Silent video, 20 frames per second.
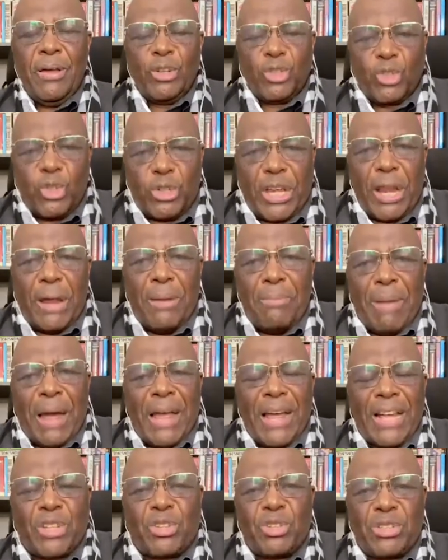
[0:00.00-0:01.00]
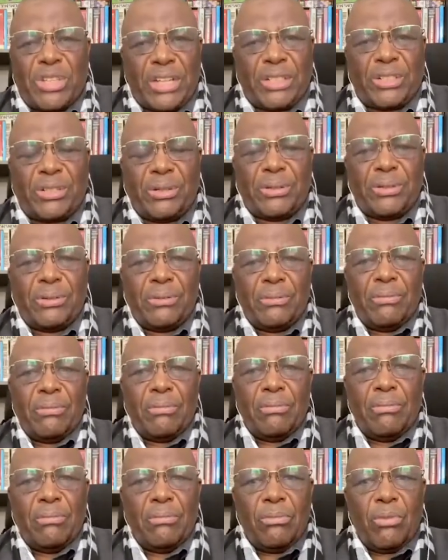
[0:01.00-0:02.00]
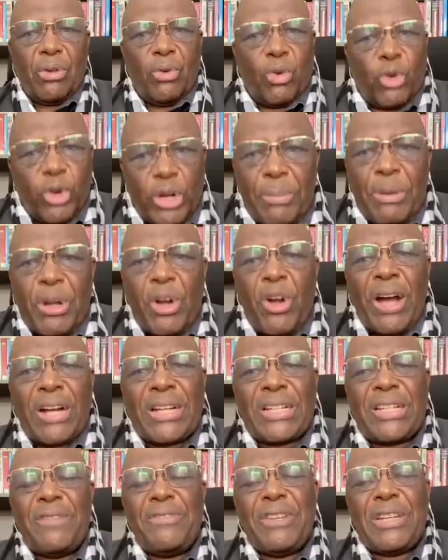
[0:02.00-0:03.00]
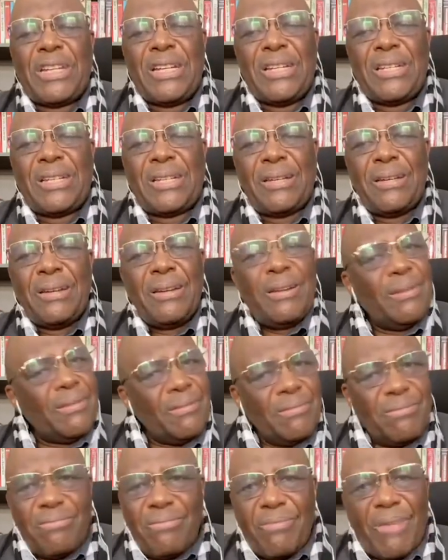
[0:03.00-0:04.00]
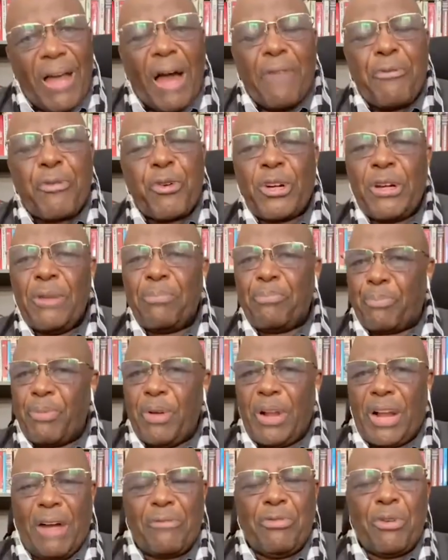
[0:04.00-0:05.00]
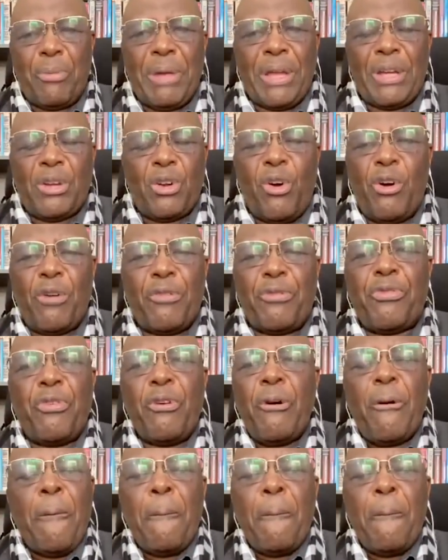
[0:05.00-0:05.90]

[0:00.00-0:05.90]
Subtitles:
Today, my accusation, criminal activities are for the government of